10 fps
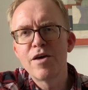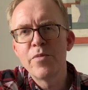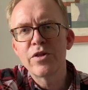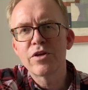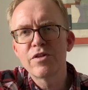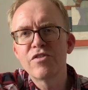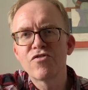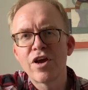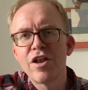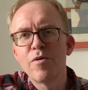mailing list
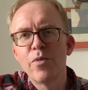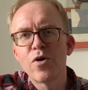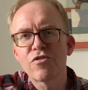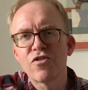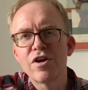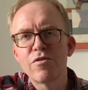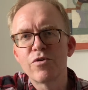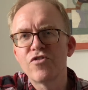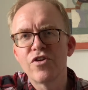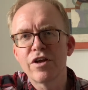sign up box there
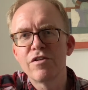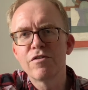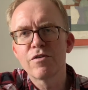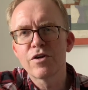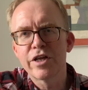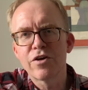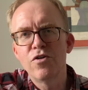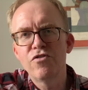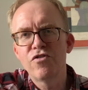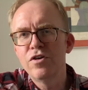which you can click
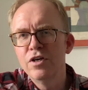onto,